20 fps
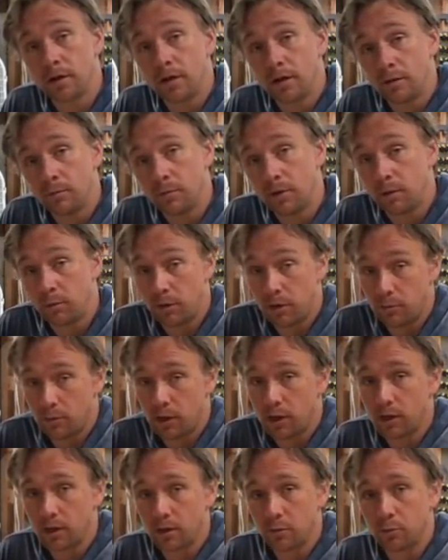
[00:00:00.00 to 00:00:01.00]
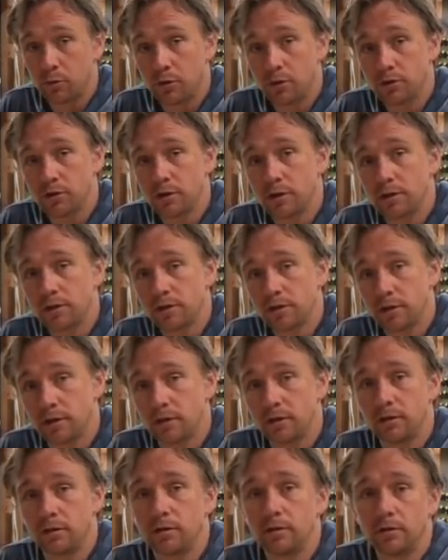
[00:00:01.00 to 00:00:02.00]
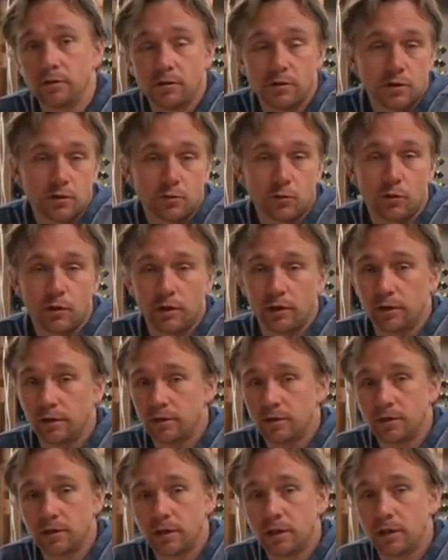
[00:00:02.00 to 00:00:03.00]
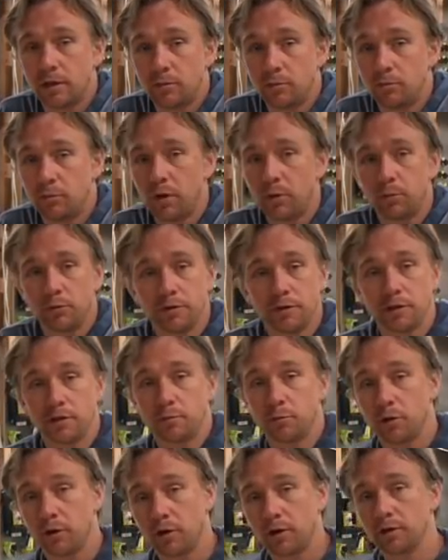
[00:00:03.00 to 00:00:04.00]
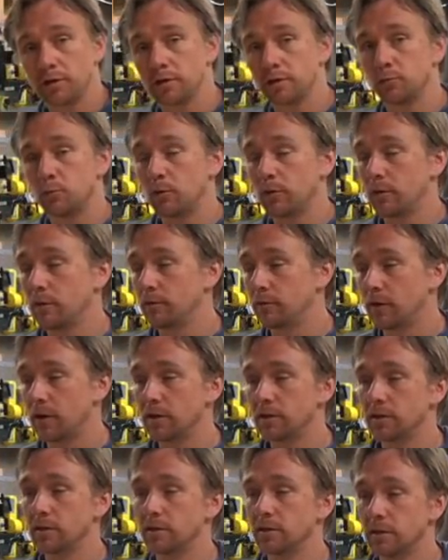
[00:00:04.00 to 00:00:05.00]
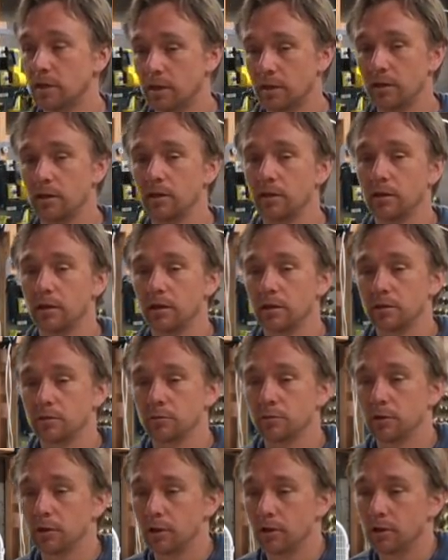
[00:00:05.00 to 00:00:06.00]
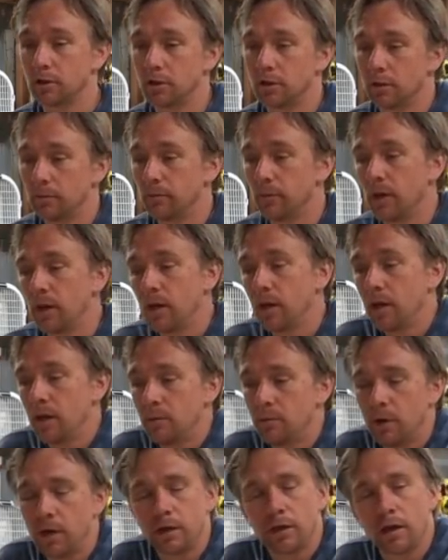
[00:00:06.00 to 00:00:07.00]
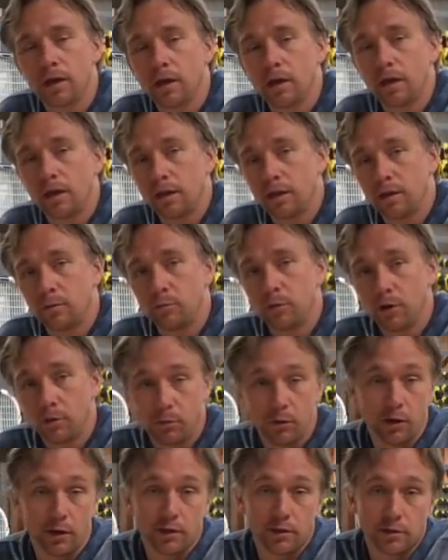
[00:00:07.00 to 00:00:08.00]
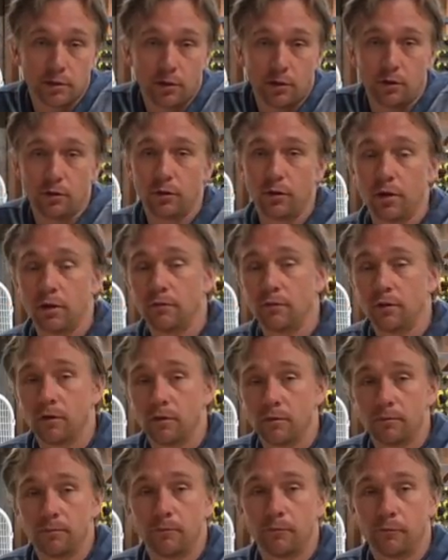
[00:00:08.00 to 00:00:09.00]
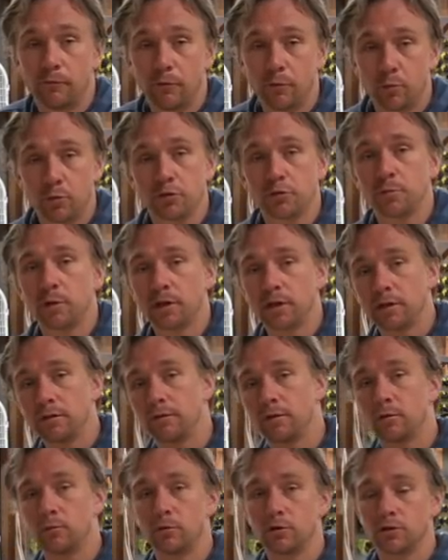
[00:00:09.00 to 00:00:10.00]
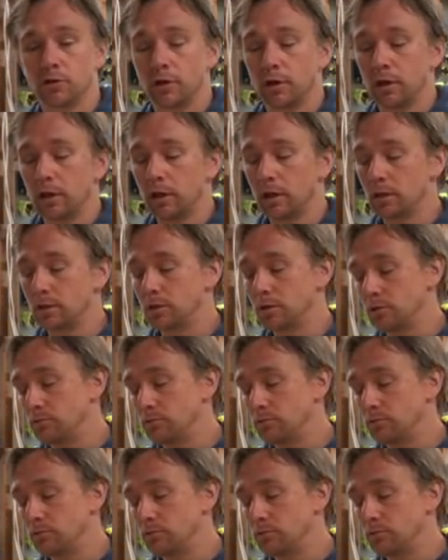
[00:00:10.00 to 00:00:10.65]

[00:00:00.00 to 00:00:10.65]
maybe making a purchase and just want to see people's experiences with the vices. I think it's really good to make that kind of thing public so you have a full perspective on what you're getting into.